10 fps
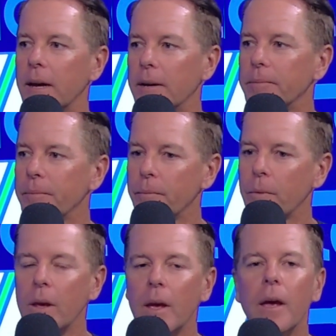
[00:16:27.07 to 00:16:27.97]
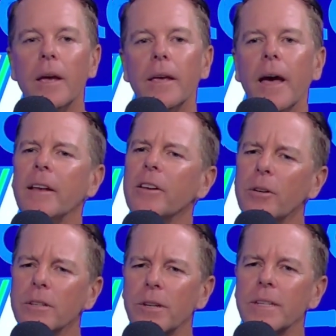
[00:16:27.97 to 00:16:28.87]
Yeah. Yeah, and you
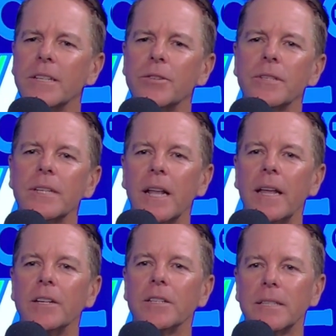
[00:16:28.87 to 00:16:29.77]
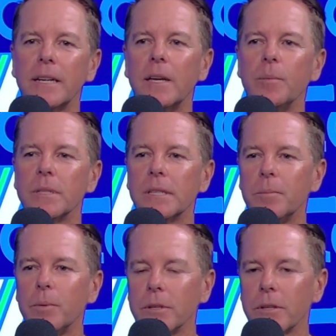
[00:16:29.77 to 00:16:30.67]
know it's interesting that you just said keep it
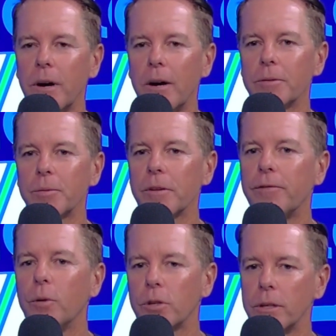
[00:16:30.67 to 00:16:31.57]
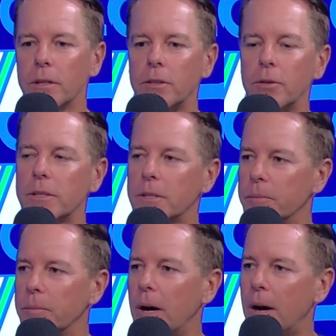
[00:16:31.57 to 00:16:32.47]
simple. So I was really fortunate to do
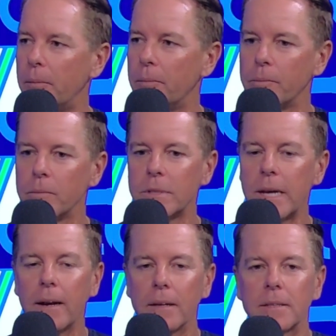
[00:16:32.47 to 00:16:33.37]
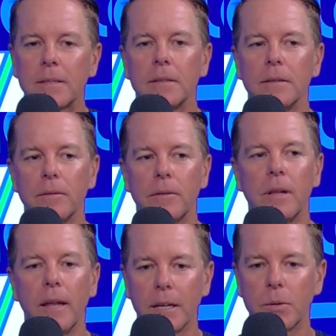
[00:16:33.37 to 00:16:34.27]
some tennis
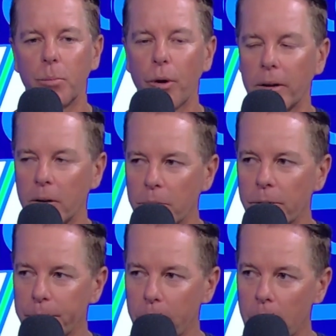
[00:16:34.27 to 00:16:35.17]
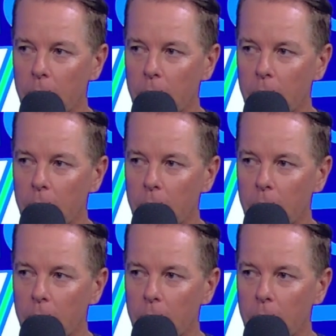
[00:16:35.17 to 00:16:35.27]
clinics with Brad Gilbert.